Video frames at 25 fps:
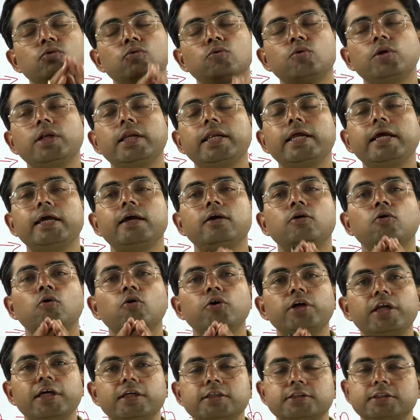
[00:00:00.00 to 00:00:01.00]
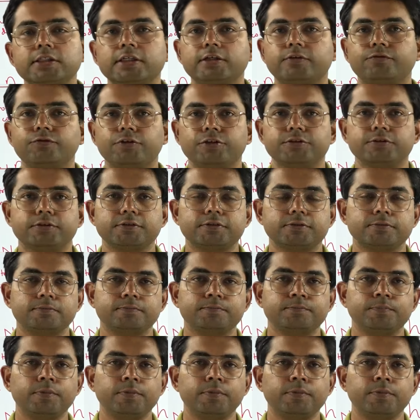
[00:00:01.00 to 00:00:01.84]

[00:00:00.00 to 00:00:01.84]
only coding sequence.